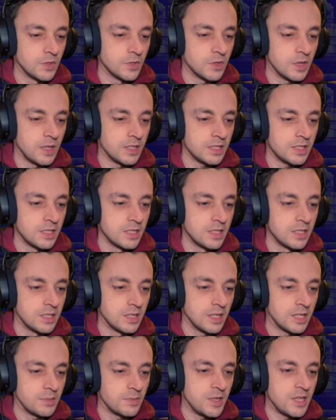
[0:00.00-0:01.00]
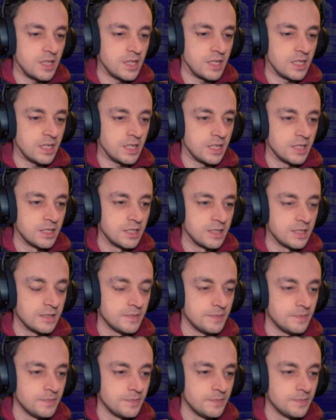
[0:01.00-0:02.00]
All right, let me think.
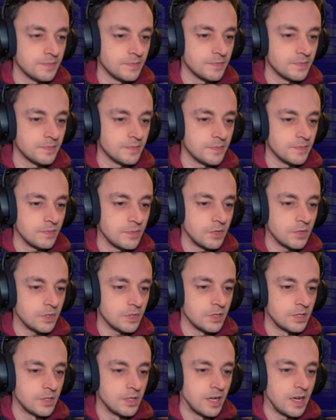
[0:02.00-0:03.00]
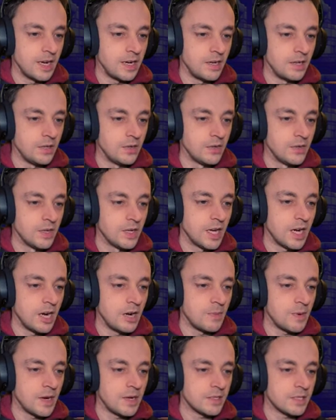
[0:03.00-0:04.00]
What? I know. How
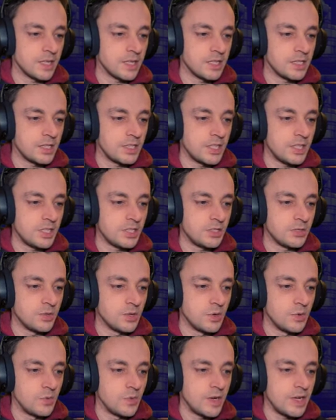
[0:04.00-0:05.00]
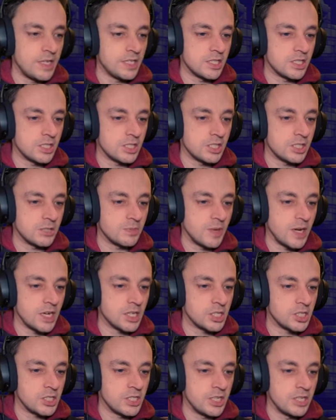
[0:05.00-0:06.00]
about I teach you a way to
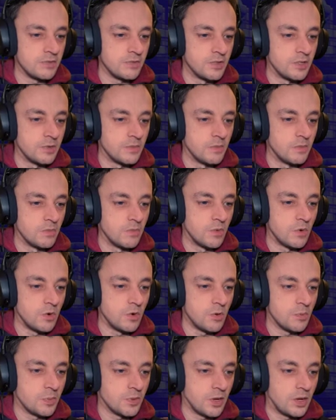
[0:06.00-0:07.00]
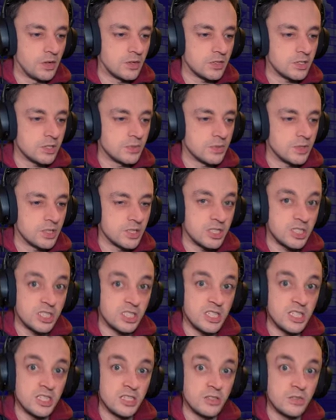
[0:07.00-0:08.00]
smash even more blocks with a
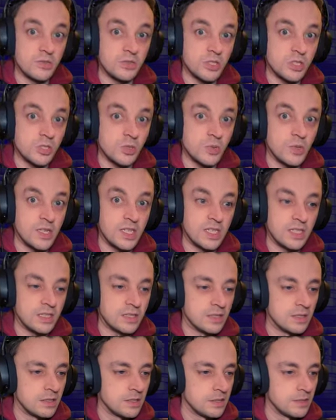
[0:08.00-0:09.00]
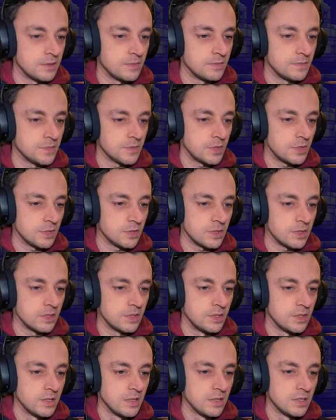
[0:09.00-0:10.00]
single swing? Go on then.
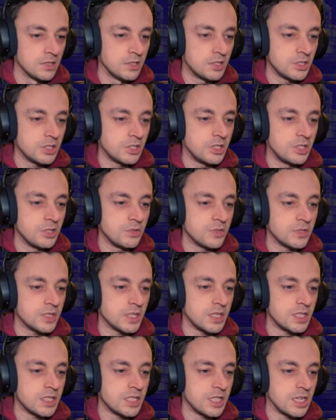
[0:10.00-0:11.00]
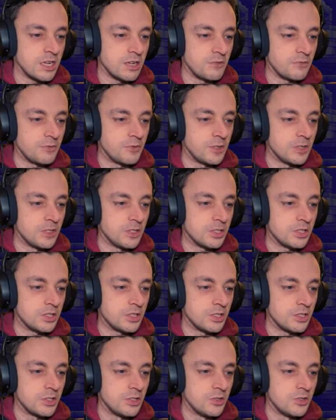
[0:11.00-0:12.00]
Just do as I say. First,
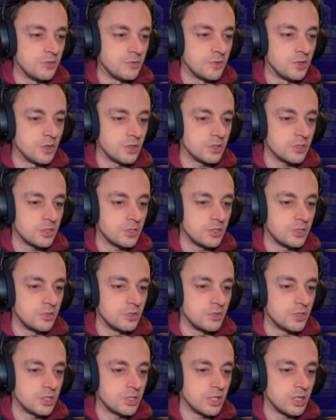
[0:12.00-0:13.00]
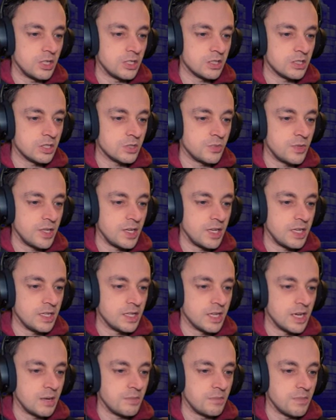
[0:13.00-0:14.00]
you've got to start swinging
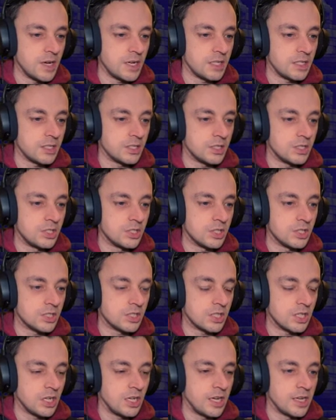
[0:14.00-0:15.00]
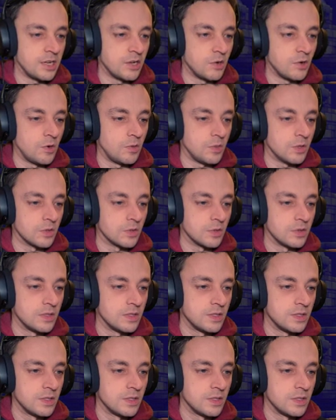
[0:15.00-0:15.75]
that mallet, just like normal.